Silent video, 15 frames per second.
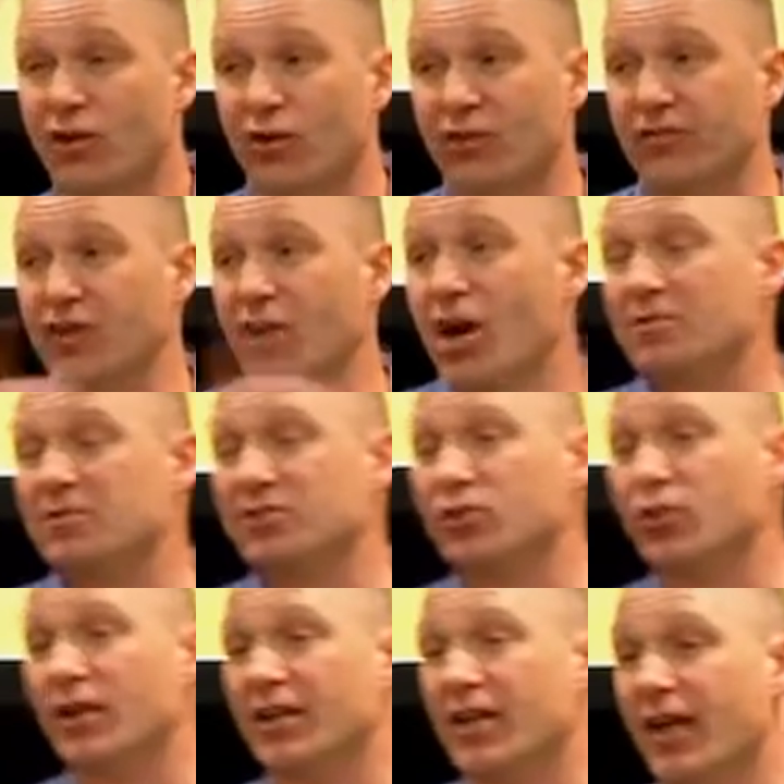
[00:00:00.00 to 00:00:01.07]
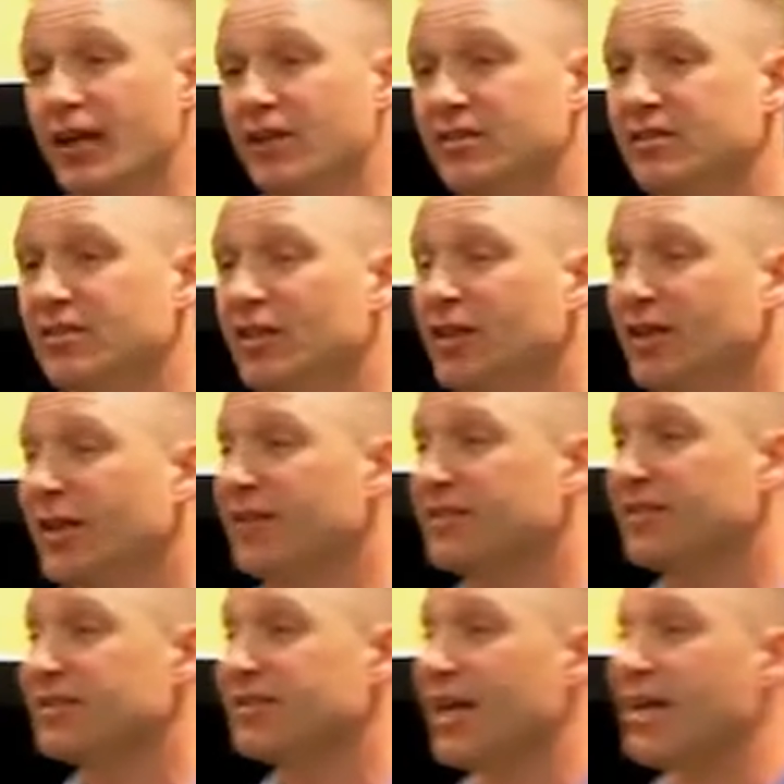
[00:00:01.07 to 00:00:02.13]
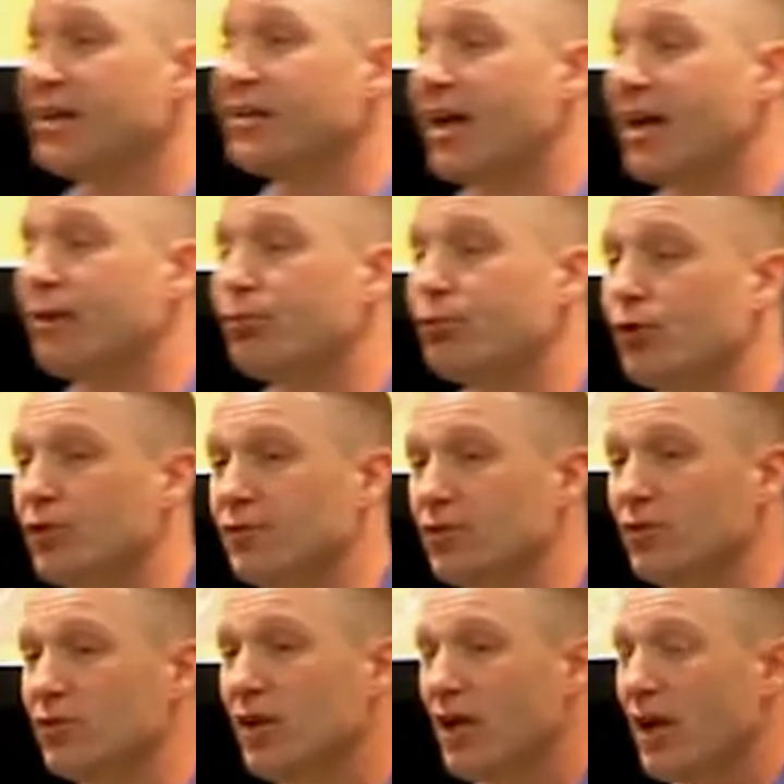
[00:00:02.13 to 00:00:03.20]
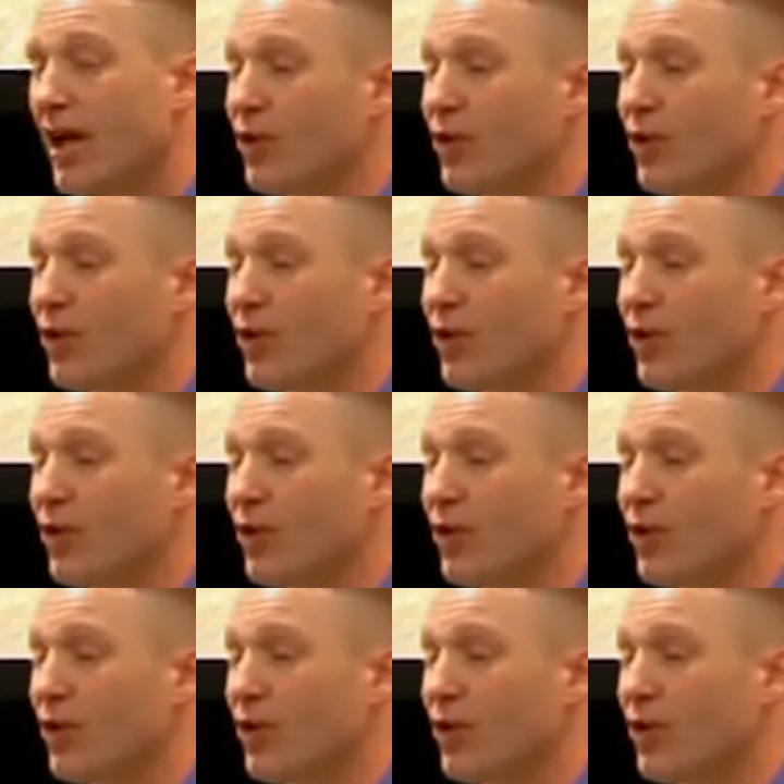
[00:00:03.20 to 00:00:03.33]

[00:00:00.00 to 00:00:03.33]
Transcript: or if you go up to Tweed Heads, it's a 10-day approval,